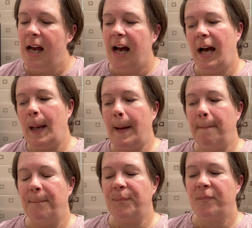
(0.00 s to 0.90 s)

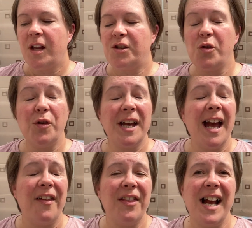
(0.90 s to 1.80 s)
So
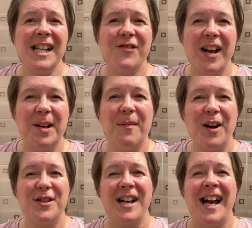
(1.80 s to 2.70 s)
yeah, thanks very
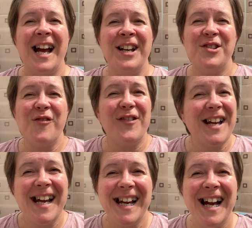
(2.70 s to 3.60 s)
much, and don't
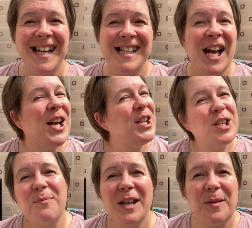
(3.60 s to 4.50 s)
forget, guys,
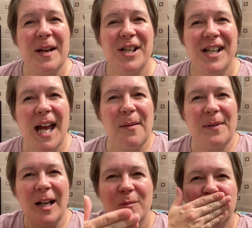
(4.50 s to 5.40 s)
to be the best you can
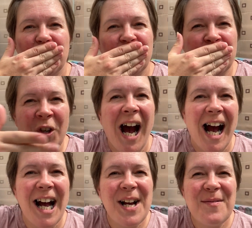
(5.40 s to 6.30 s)
be. Mwah!
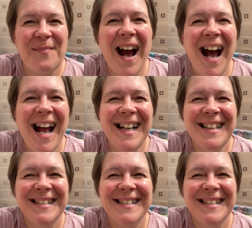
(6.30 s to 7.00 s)
Bye.